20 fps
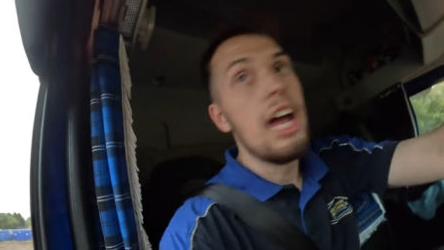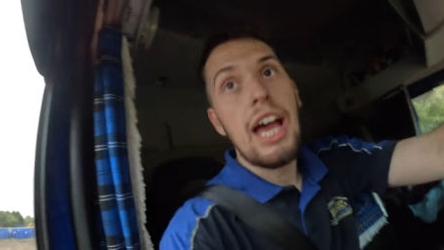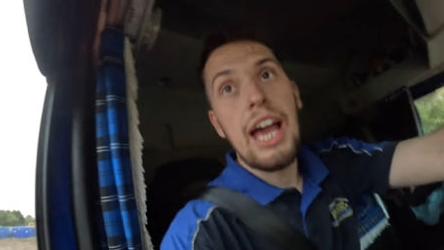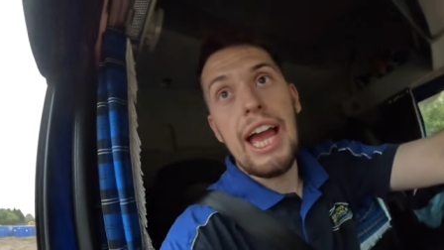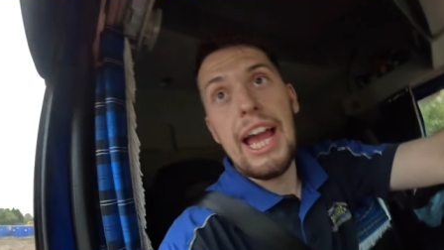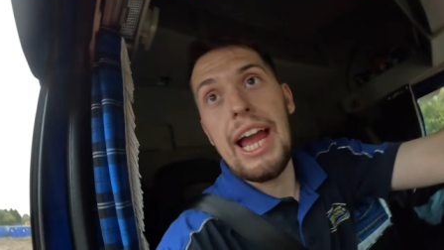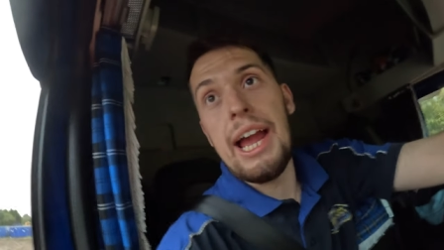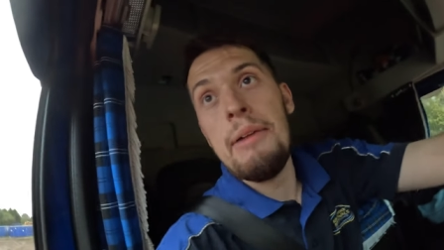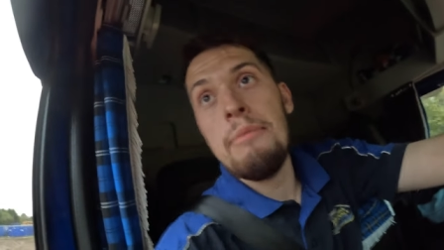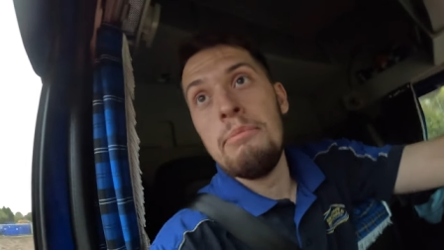
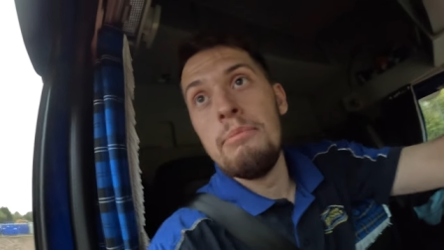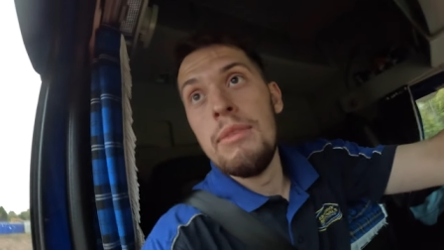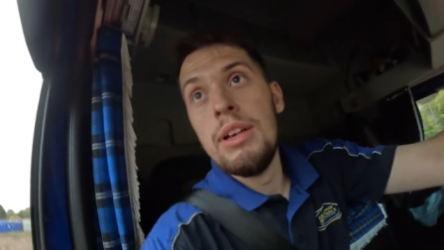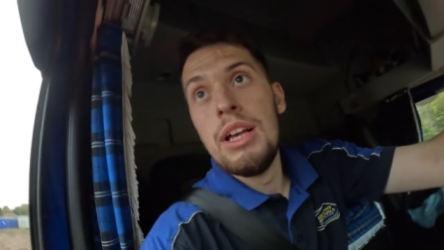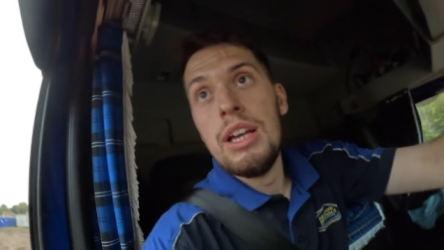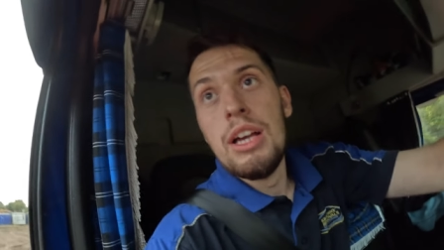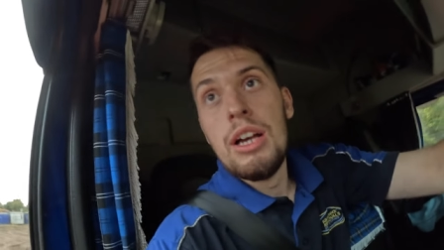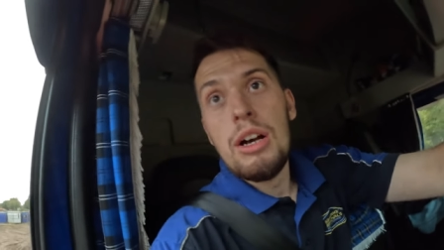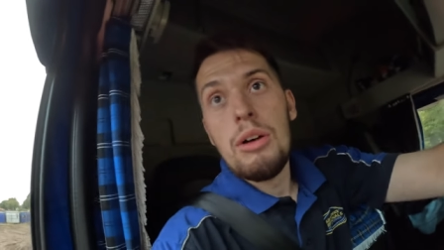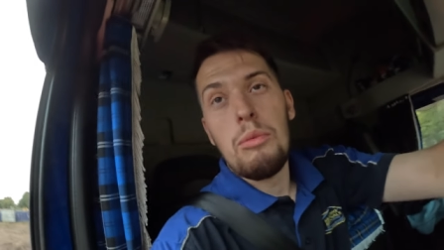
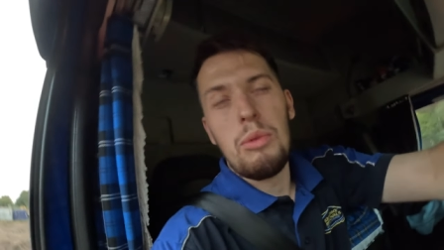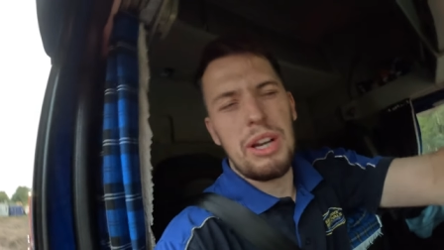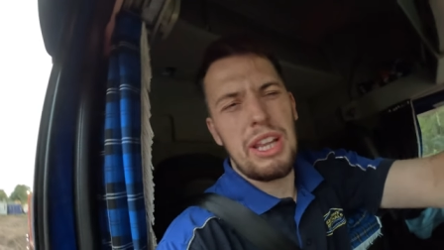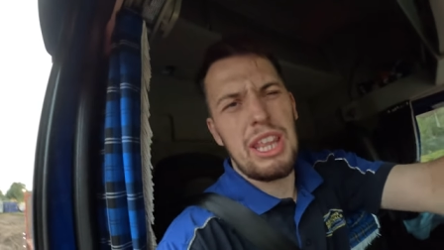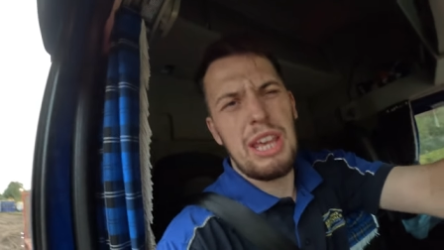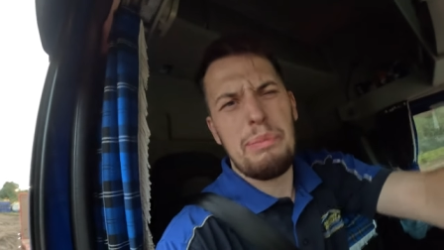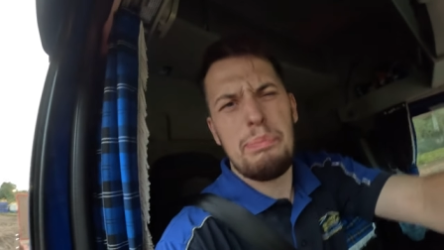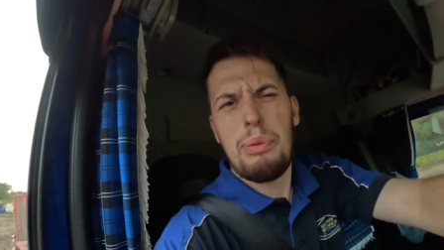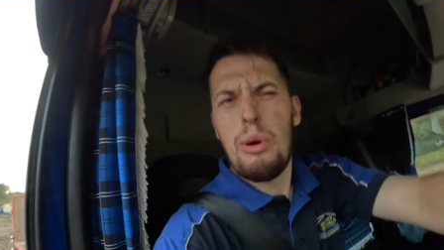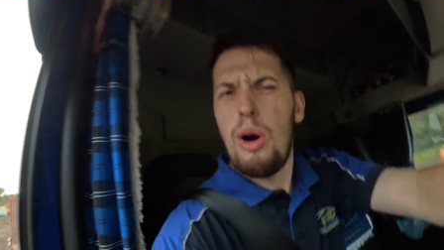One of
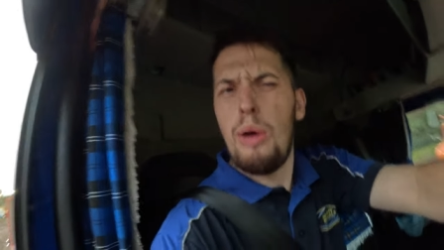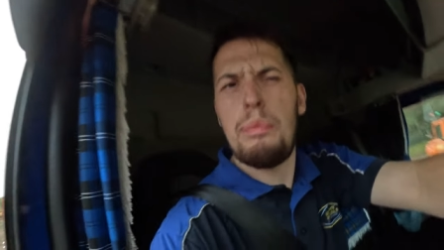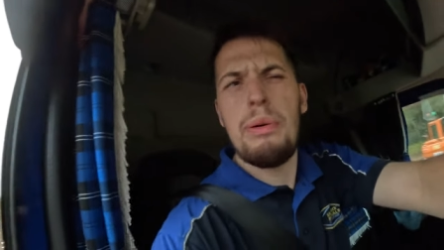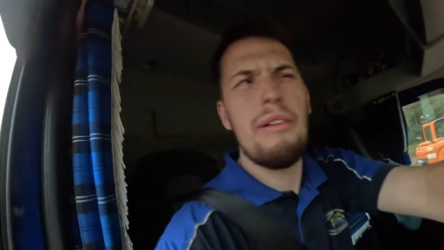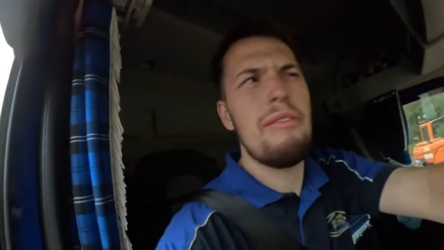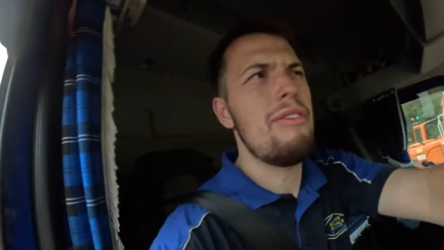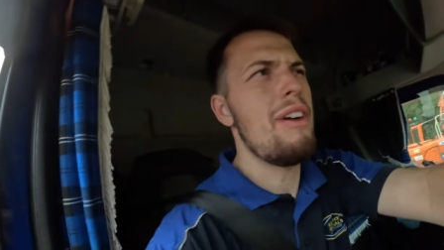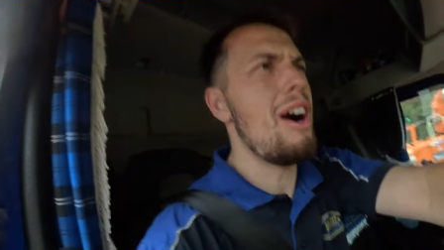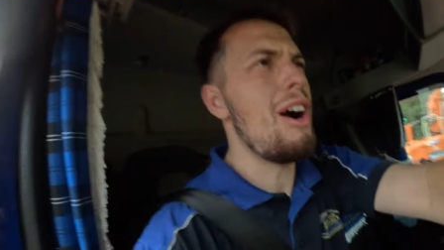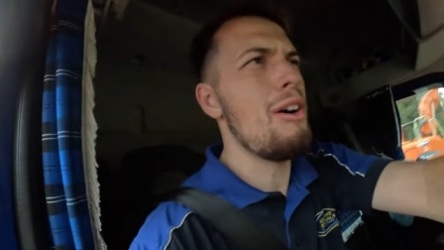the
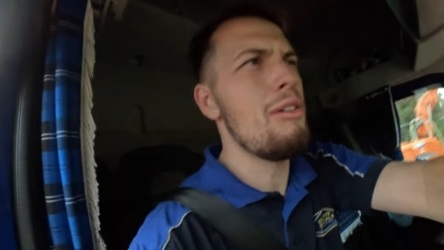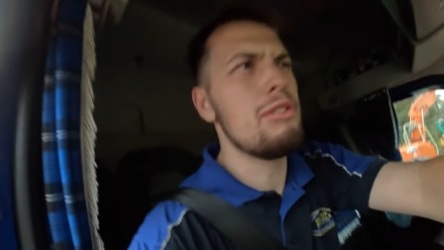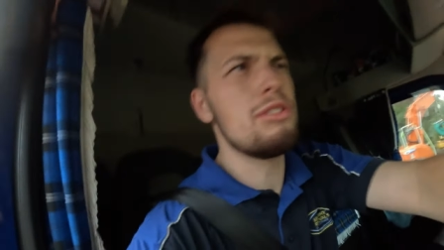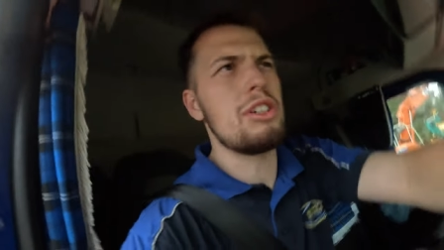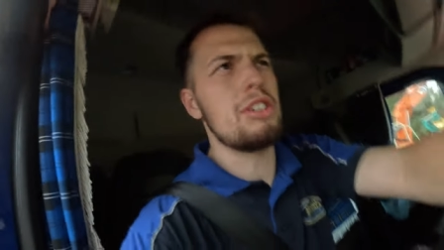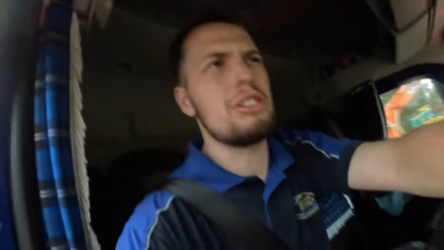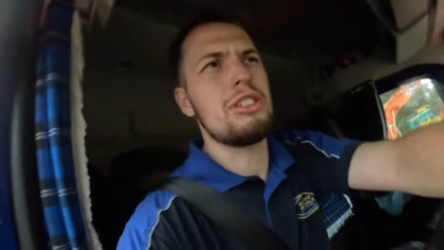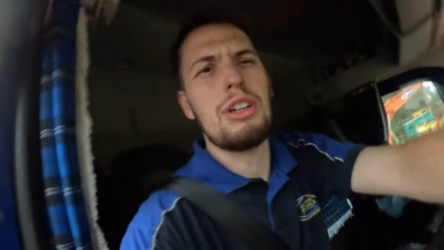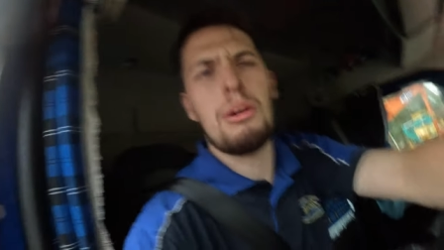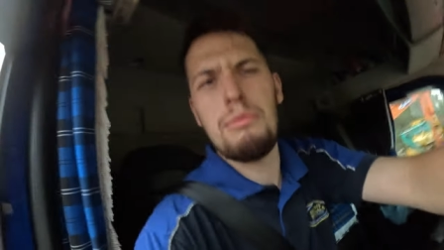poppet valves
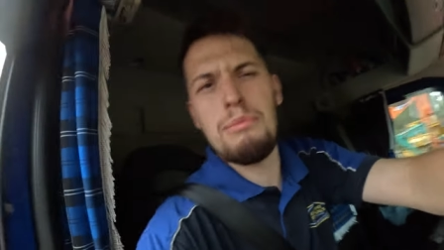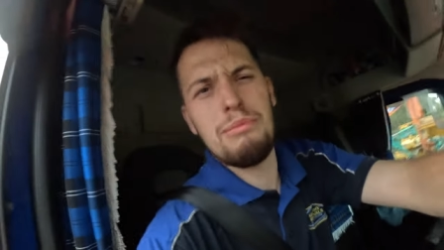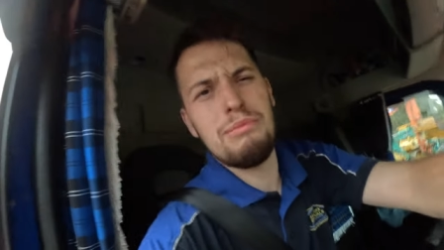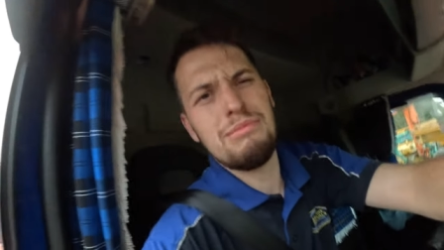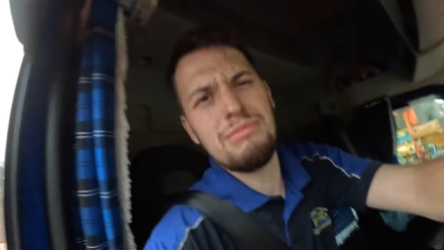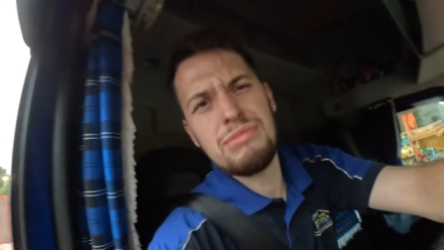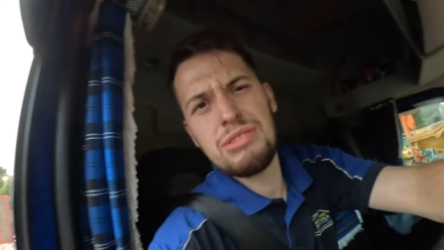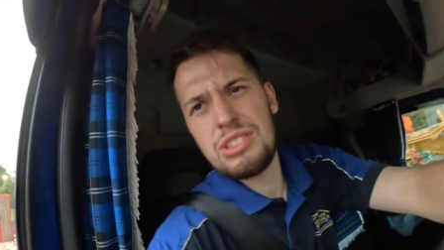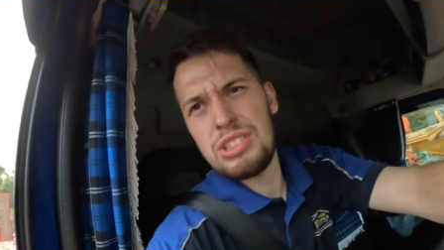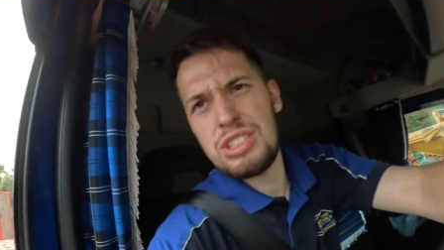or
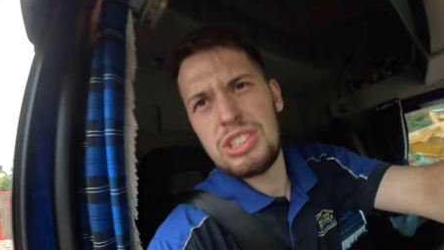some